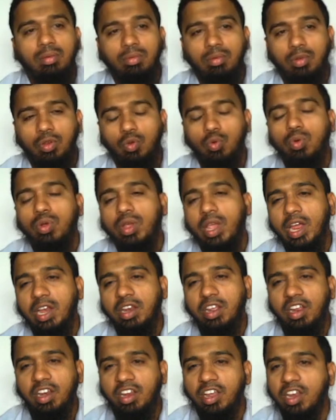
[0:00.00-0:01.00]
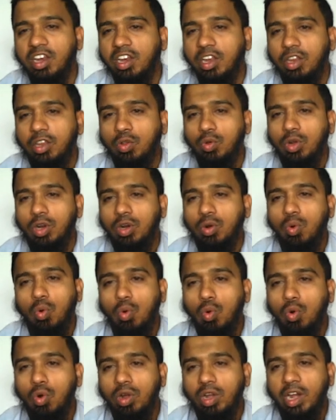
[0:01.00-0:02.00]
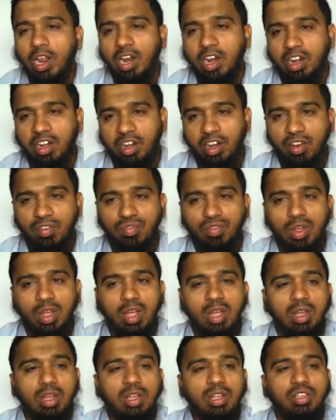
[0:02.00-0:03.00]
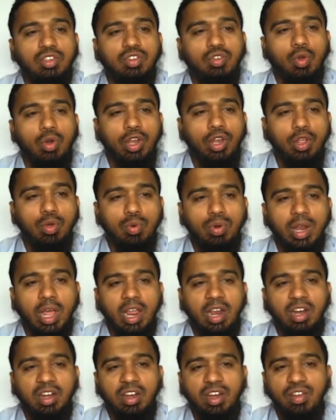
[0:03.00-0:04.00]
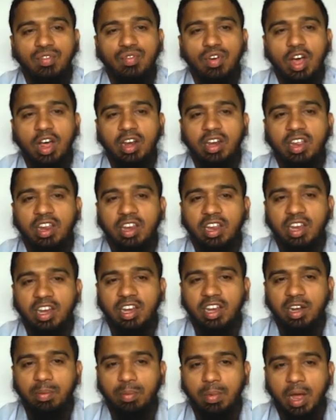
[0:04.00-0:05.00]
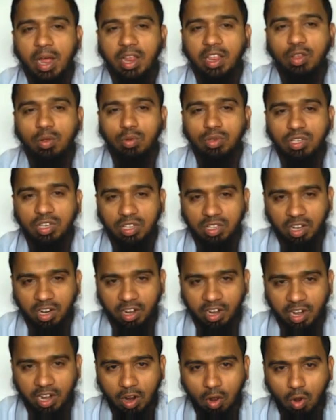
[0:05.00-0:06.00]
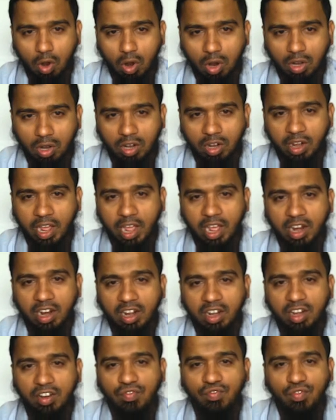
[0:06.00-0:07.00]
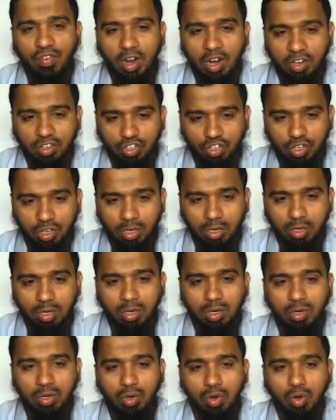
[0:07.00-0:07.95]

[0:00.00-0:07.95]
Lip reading: you can create your own directive. So new directive are created by using the .directive function.